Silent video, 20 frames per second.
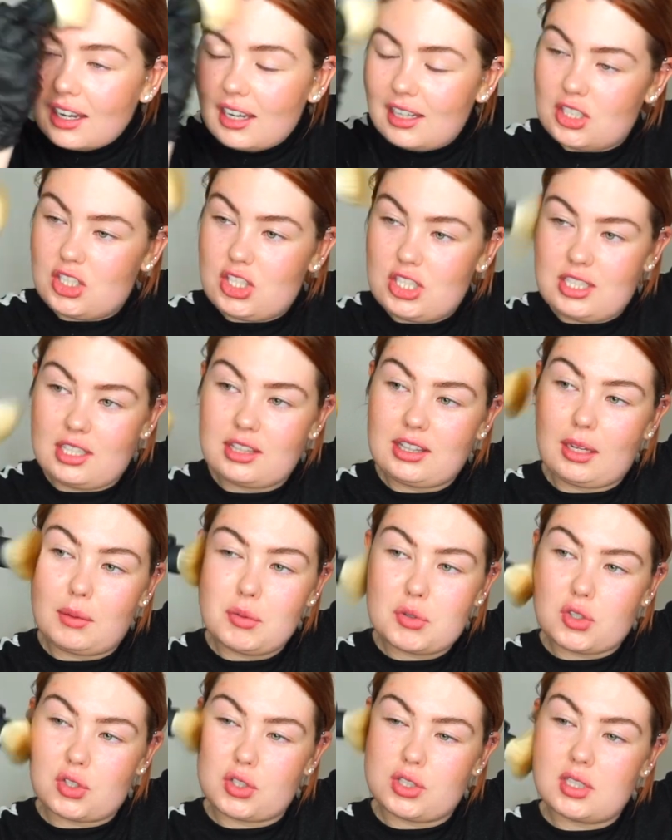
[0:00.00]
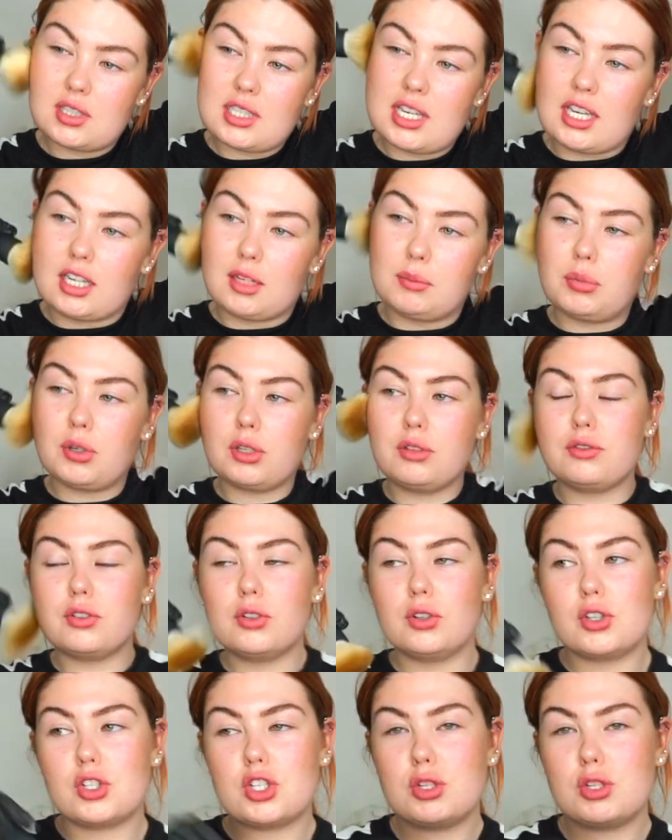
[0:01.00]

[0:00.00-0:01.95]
and she said that was just a turning point for her.